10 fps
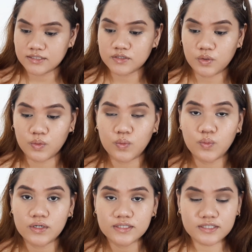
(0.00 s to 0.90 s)
So
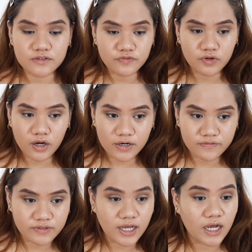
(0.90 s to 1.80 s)
once you've
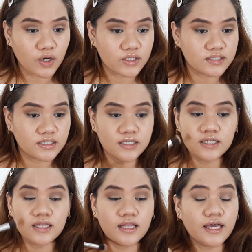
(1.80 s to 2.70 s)
carved out
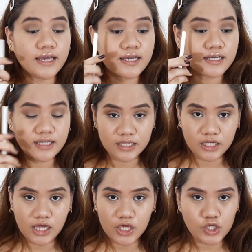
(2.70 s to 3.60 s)
like
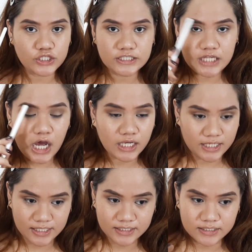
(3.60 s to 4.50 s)
your socket,